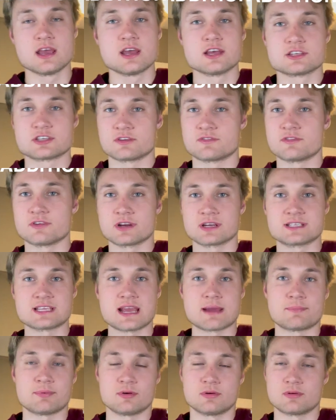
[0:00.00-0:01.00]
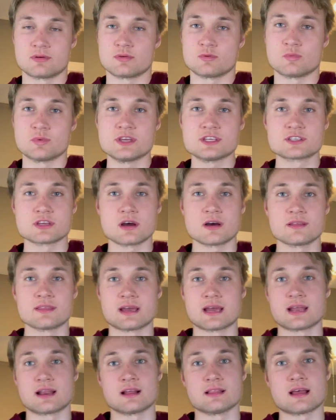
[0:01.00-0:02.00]
So for example, we saw
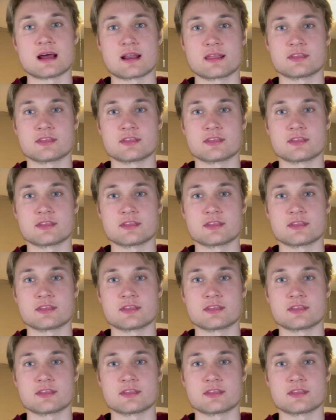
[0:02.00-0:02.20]
that a lot